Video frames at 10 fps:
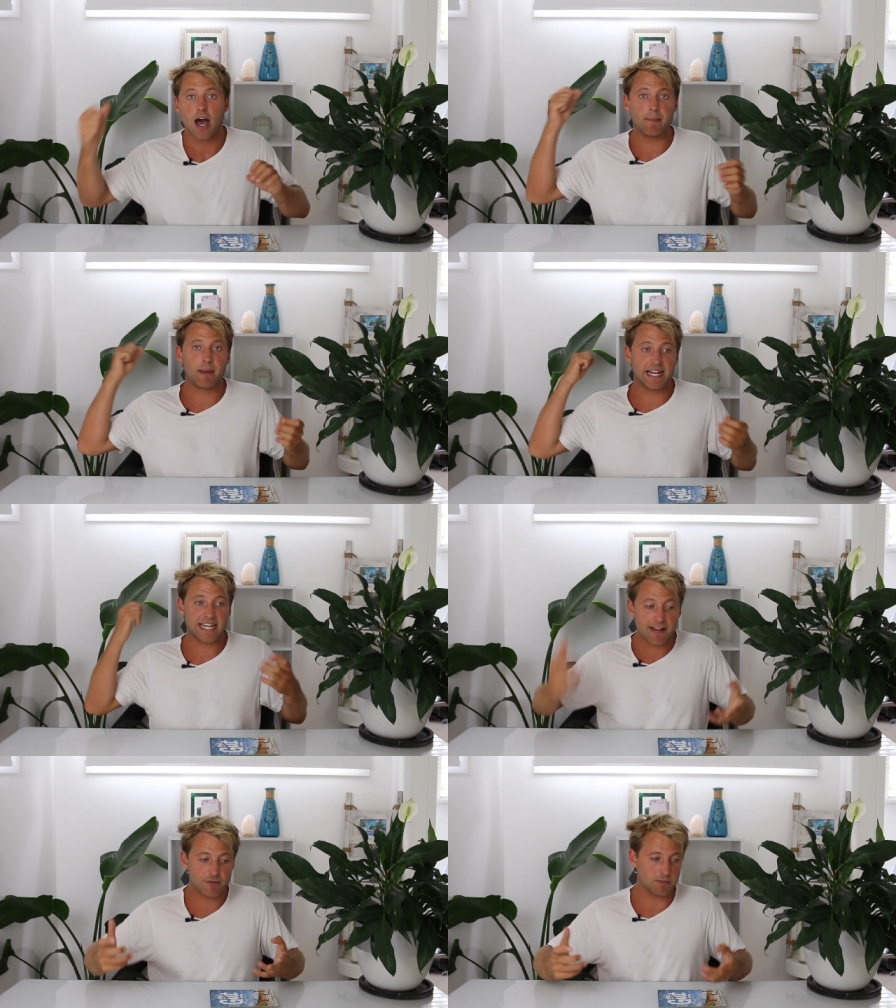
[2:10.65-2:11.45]
I
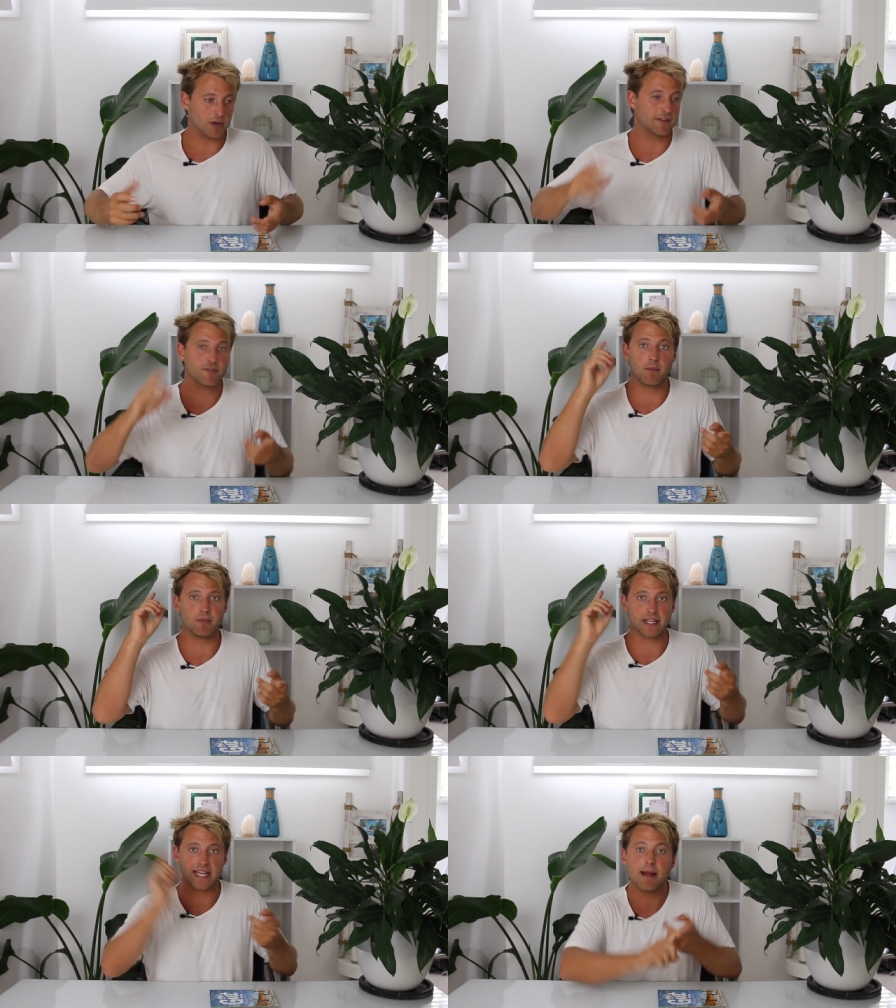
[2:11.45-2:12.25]
paid everybody
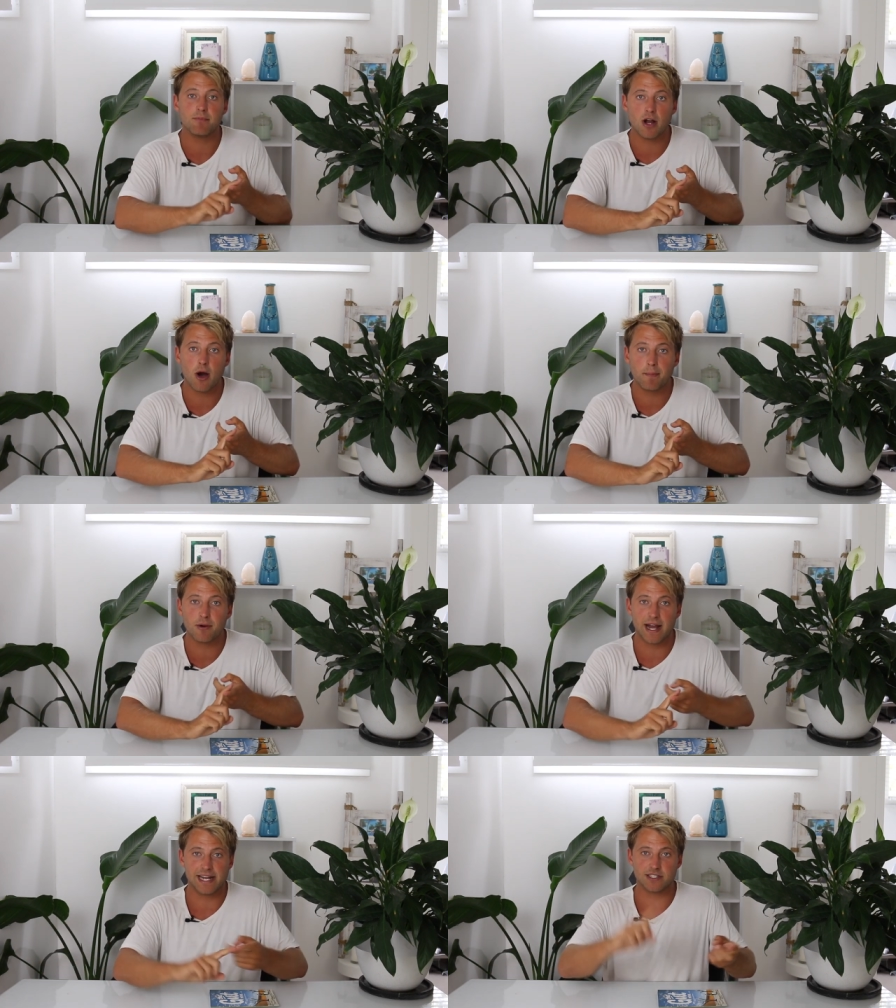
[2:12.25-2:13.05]
from the camera
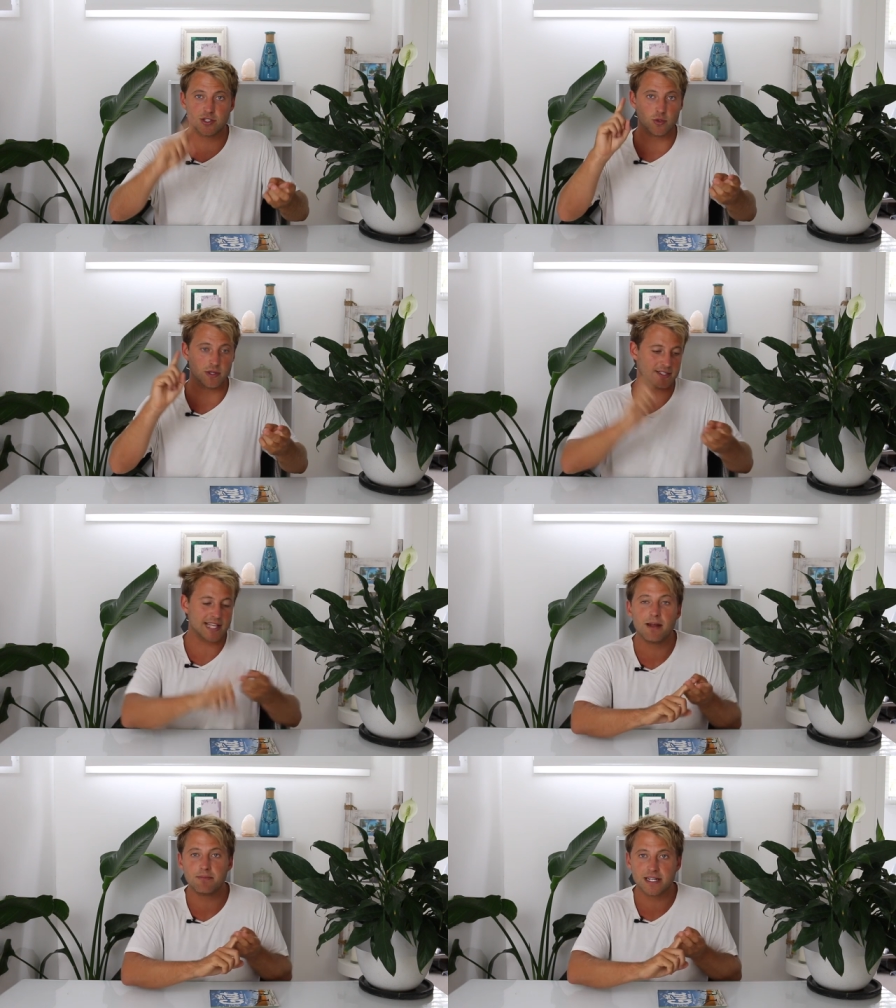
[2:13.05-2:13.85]
operator to the
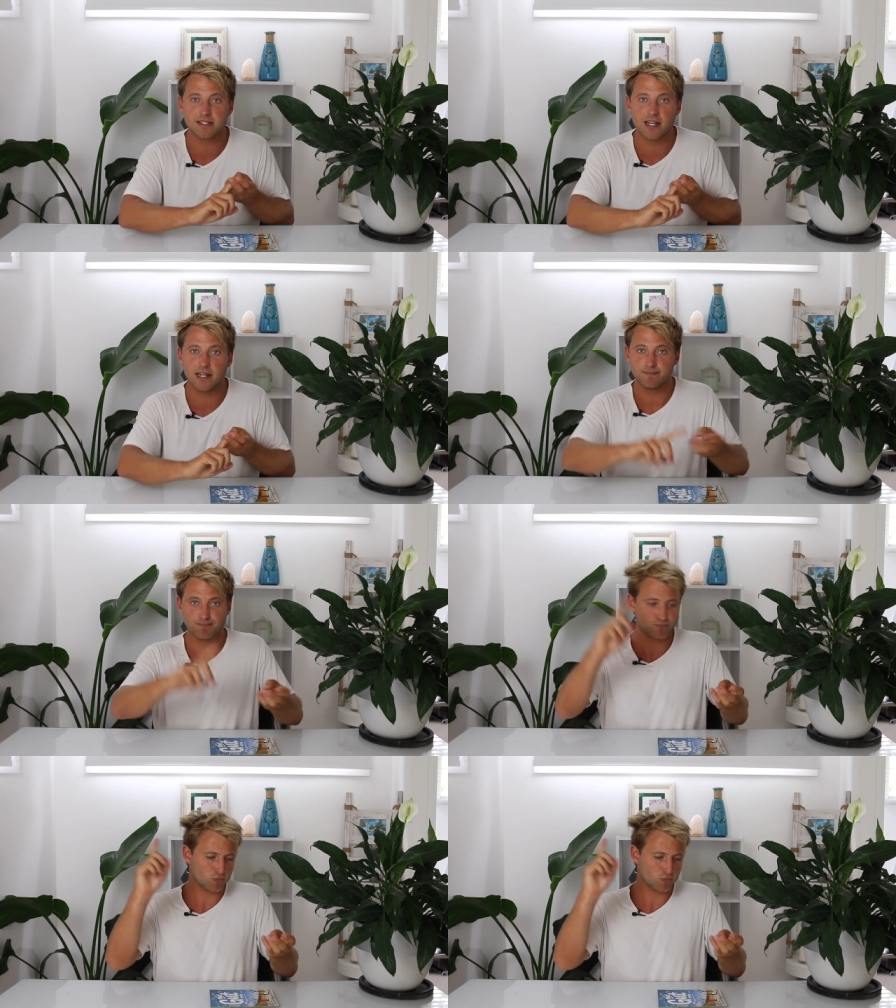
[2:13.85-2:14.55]
sound mixer,